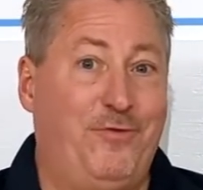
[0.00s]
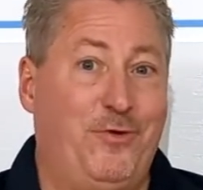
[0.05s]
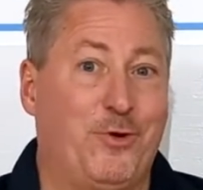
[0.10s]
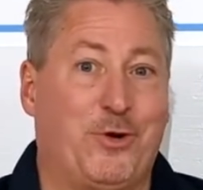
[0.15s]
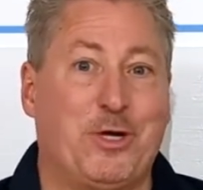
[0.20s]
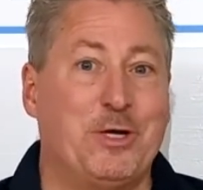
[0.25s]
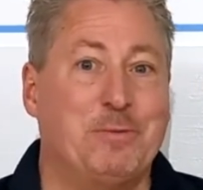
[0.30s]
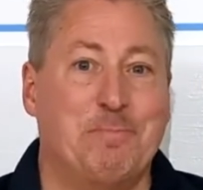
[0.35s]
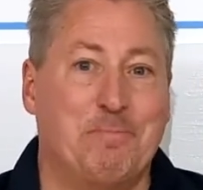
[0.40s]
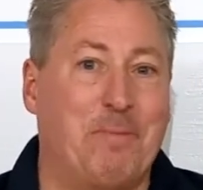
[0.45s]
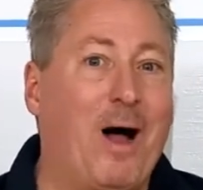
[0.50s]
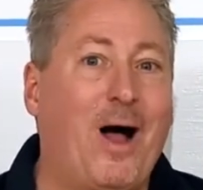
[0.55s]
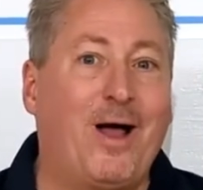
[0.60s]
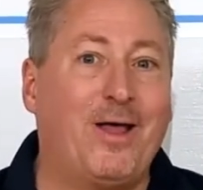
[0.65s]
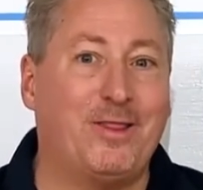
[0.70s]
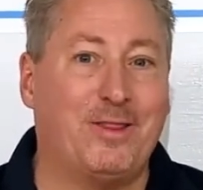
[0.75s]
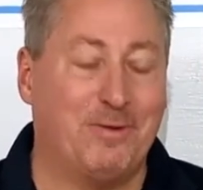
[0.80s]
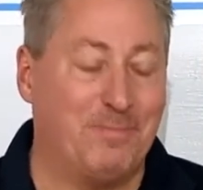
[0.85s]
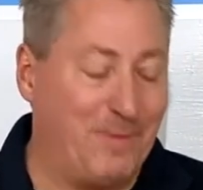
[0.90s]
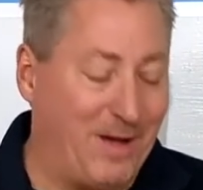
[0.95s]
if you can
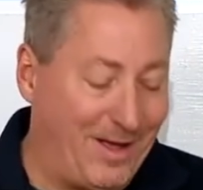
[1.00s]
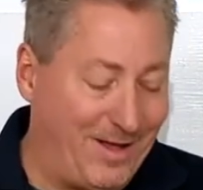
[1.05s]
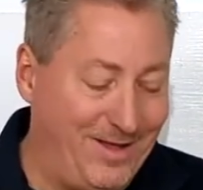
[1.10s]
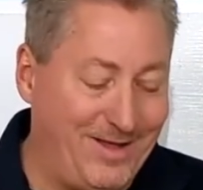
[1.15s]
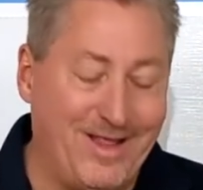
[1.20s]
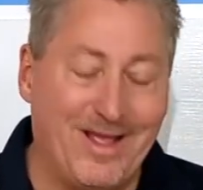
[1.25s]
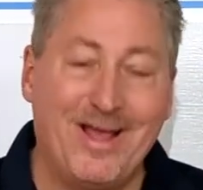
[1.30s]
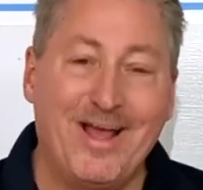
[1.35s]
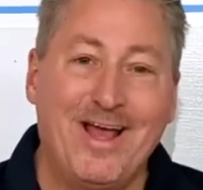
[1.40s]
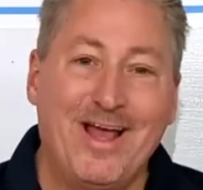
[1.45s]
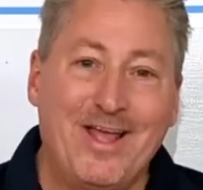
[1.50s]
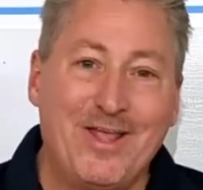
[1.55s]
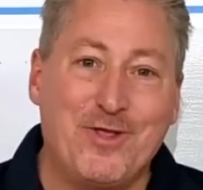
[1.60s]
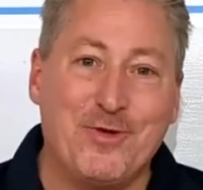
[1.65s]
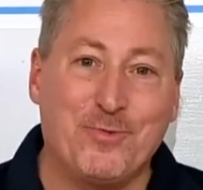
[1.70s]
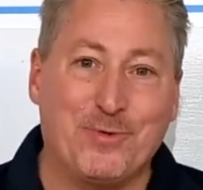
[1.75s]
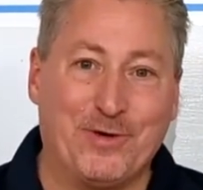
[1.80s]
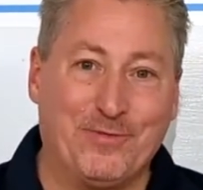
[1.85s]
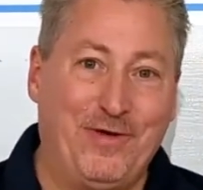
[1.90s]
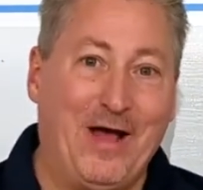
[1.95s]
buy them, I,
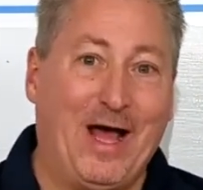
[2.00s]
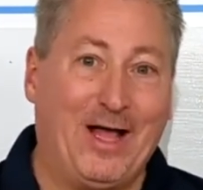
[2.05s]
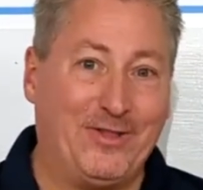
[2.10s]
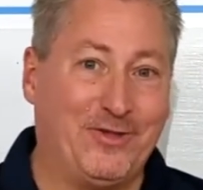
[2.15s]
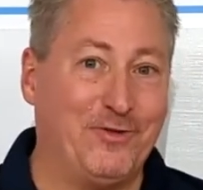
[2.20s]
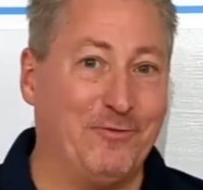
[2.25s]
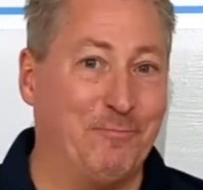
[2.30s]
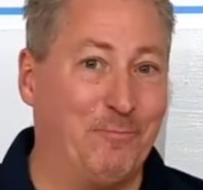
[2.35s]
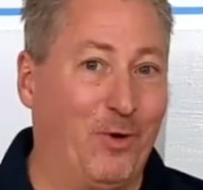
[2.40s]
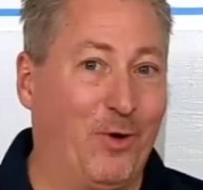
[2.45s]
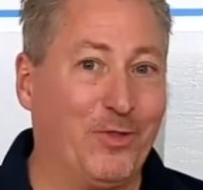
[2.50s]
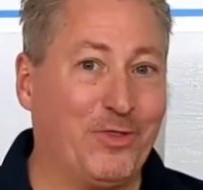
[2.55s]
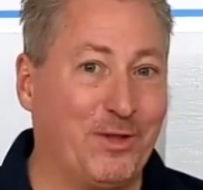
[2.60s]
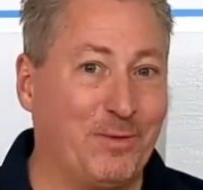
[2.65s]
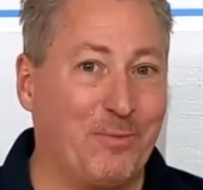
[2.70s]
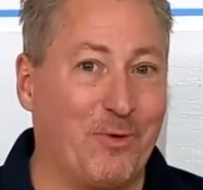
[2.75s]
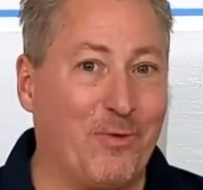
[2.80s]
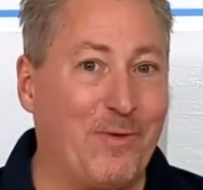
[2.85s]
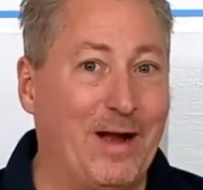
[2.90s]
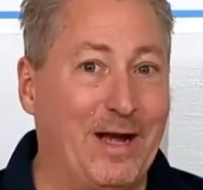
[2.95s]
you would have had to bought
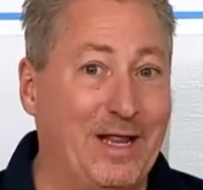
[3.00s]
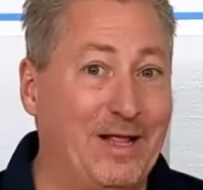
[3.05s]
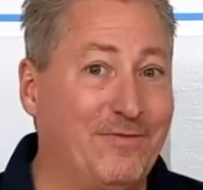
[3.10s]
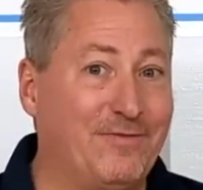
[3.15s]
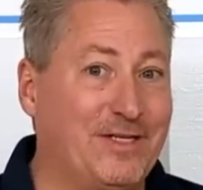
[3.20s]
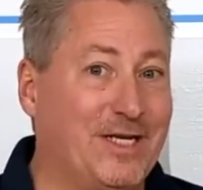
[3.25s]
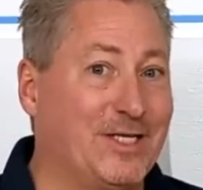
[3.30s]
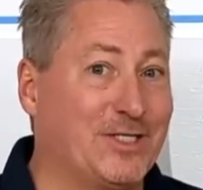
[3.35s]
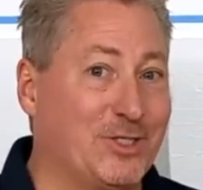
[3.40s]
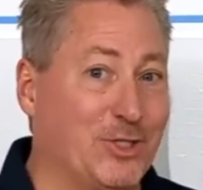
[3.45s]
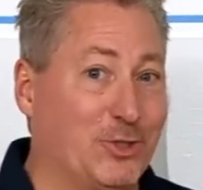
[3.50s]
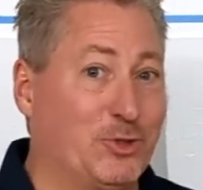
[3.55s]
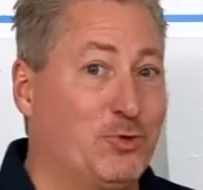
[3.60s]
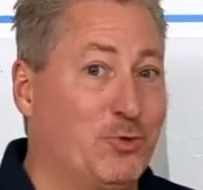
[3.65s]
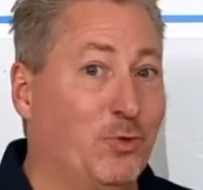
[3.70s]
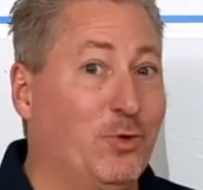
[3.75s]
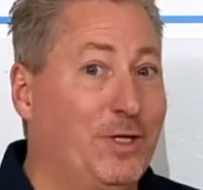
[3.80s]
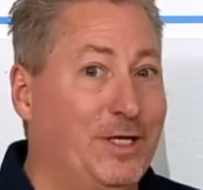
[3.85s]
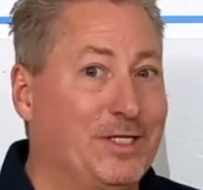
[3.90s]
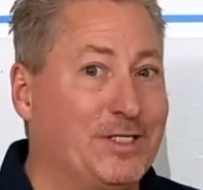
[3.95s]
them already if Tesla
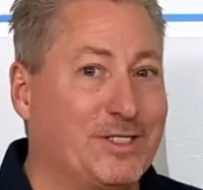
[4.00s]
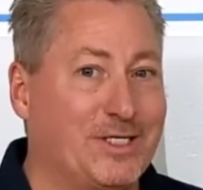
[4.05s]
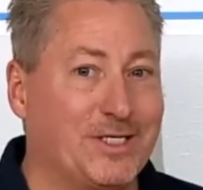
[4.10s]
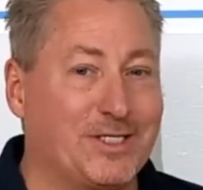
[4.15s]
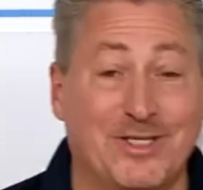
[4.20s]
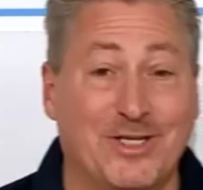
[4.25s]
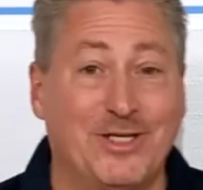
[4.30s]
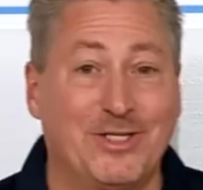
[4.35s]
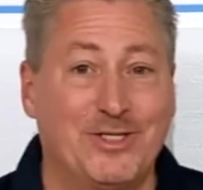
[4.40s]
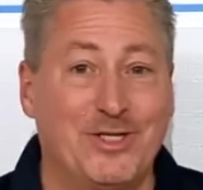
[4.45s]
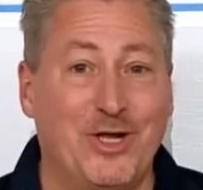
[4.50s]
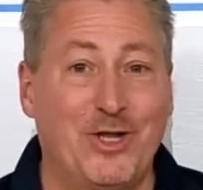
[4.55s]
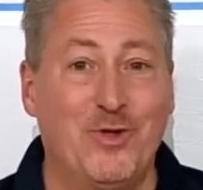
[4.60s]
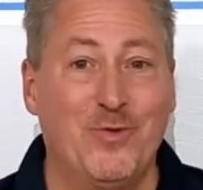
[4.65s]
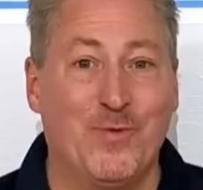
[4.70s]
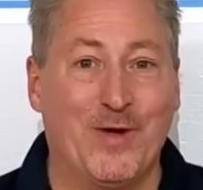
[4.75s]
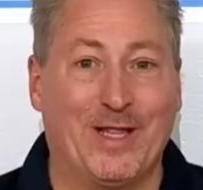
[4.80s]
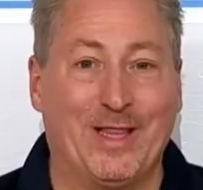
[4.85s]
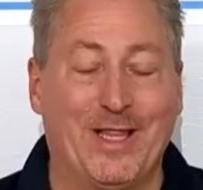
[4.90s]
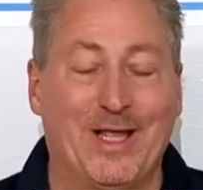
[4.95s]
truly is
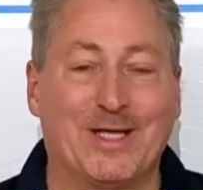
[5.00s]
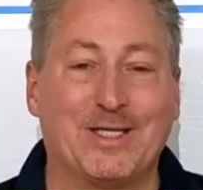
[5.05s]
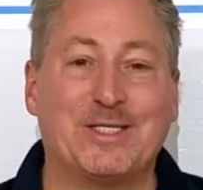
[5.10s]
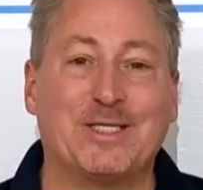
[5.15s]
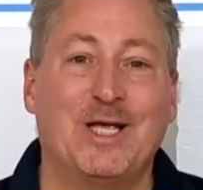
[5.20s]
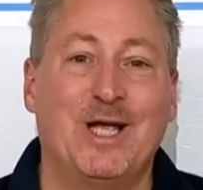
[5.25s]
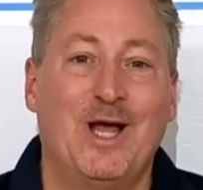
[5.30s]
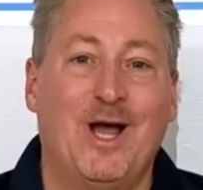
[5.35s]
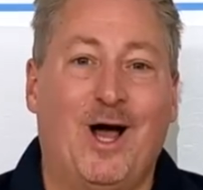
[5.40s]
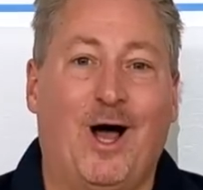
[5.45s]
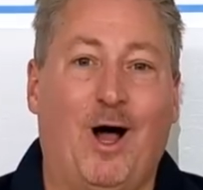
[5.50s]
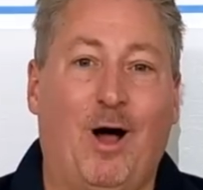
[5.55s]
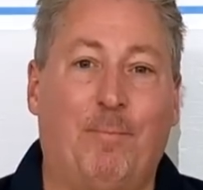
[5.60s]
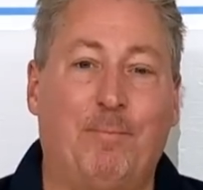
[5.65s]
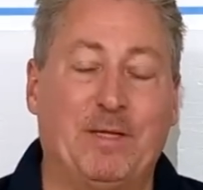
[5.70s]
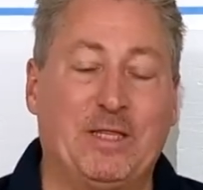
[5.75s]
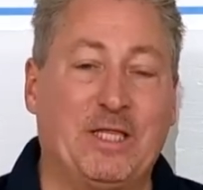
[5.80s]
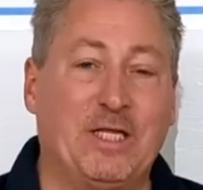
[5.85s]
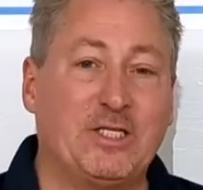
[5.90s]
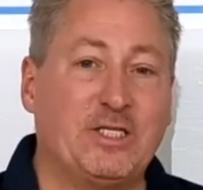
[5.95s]
discontinuing this, uh,
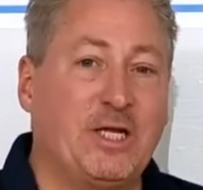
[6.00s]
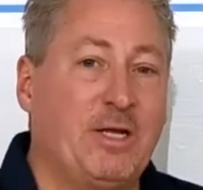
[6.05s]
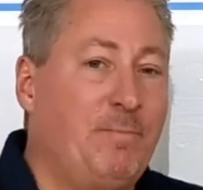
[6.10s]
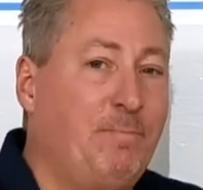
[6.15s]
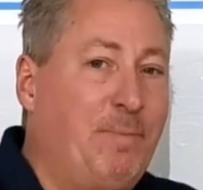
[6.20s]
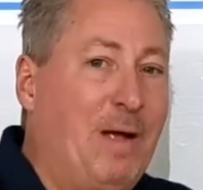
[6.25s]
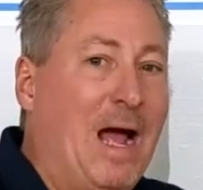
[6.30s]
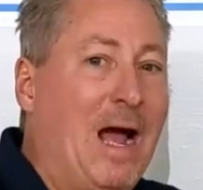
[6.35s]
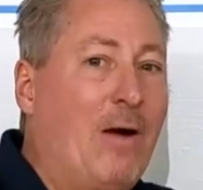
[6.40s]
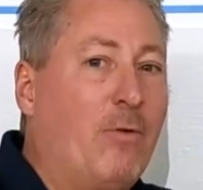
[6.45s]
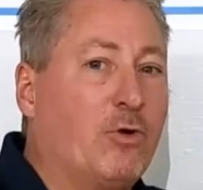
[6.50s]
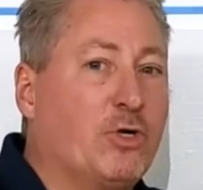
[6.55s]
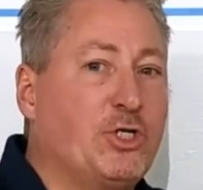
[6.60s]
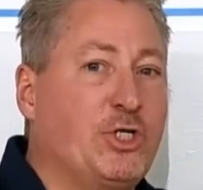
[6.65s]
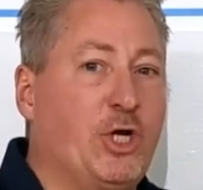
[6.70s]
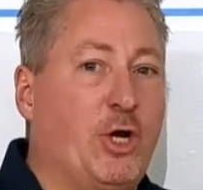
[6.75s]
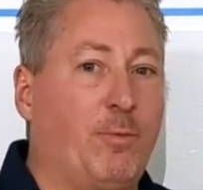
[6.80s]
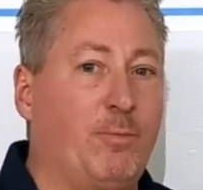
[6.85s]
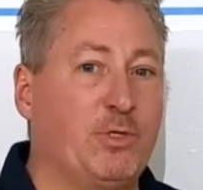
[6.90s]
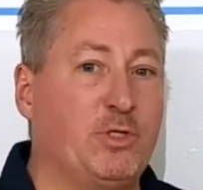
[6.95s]
but this can power
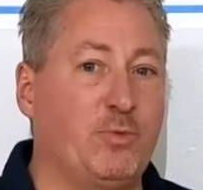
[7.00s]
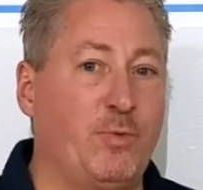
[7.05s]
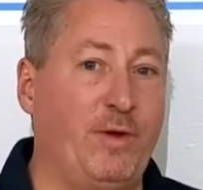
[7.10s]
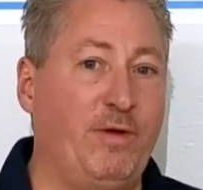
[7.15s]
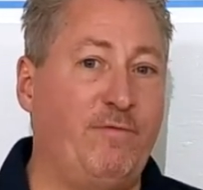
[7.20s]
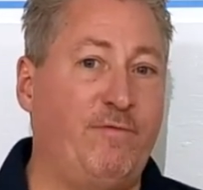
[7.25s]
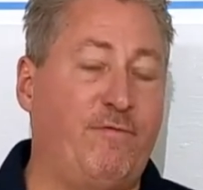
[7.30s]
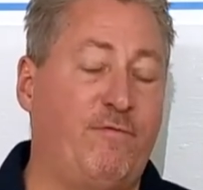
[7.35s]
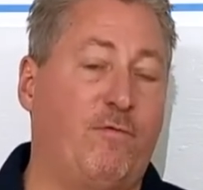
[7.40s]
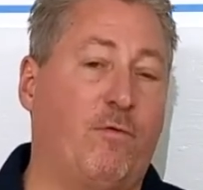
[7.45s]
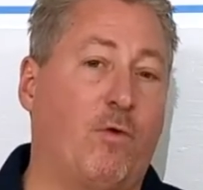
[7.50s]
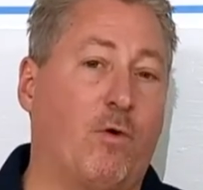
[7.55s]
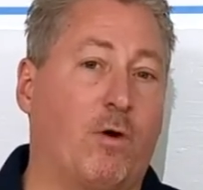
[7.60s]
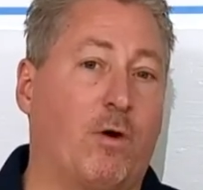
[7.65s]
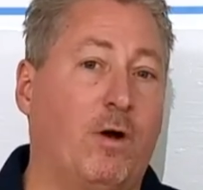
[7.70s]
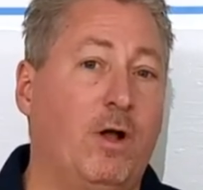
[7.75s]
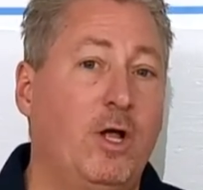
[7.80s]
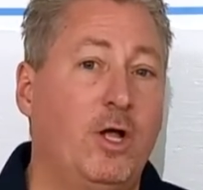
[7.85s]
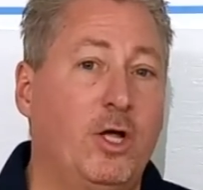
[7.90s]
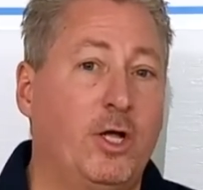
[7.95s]
share between
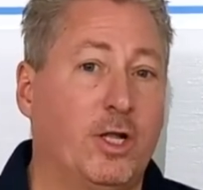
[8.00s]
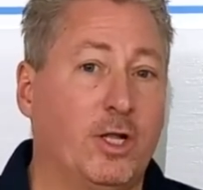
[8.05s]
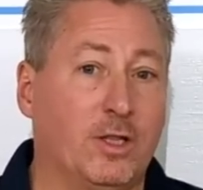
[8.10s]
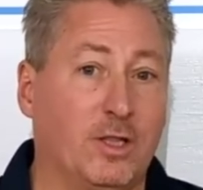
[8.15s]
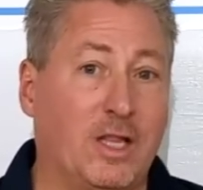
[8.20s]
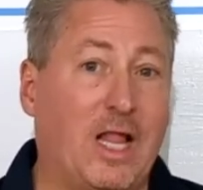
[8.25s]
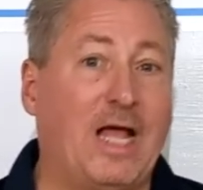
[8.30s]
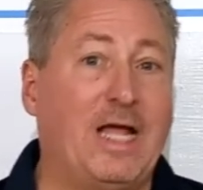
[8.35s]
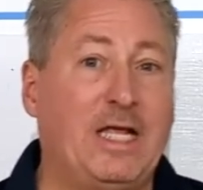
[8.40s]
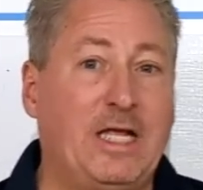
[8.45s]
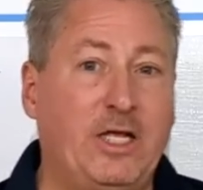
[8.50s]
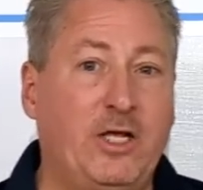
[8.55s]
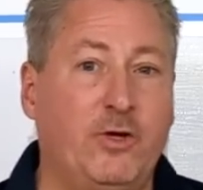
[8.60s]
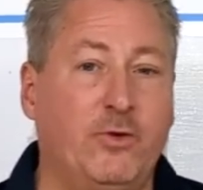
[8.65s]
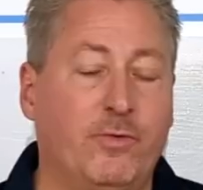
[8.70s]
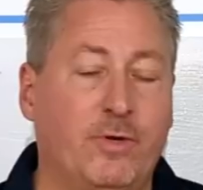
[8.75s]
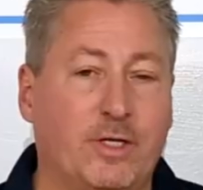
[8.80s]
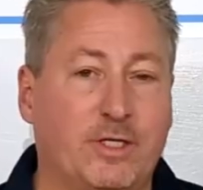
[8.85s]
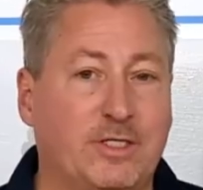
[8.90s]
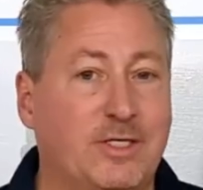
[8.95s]
four like
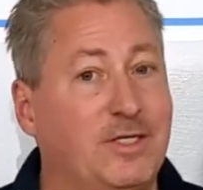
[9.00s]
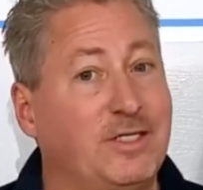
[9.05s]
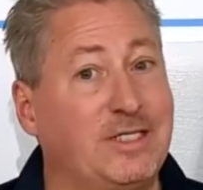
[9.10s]
units.